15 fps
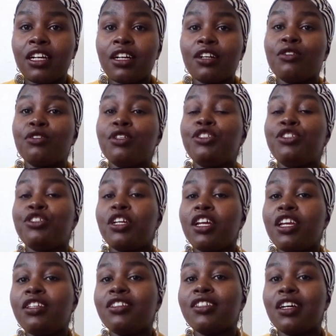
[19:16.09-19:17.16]
language
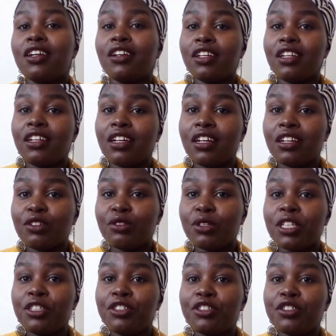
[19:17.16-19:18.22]
is a real
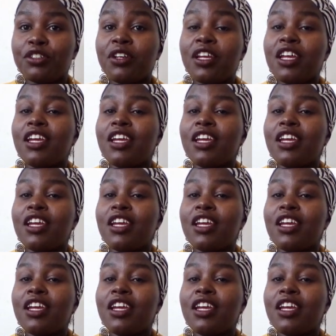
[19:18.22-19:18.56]
language.